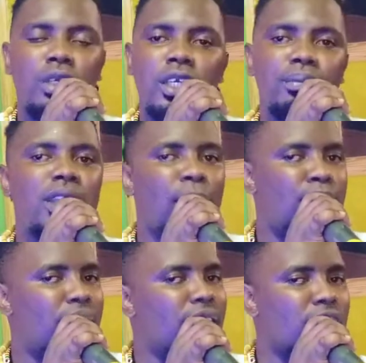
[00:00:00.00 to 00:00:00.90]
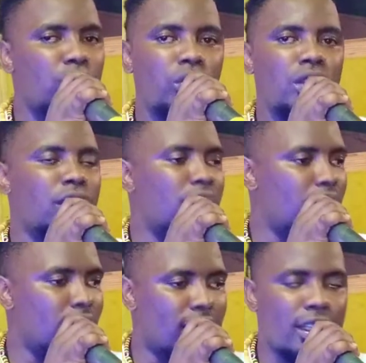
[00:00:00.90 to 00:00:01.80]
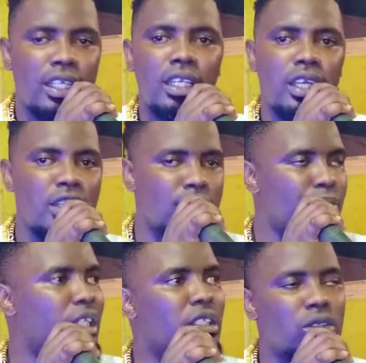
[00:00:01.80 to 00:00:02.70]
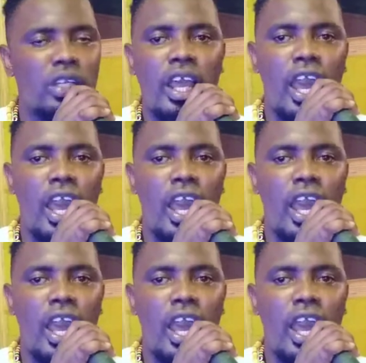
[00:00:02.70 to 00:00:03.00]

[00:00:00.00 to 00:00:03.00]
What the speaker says: keep that place really clean and smell good.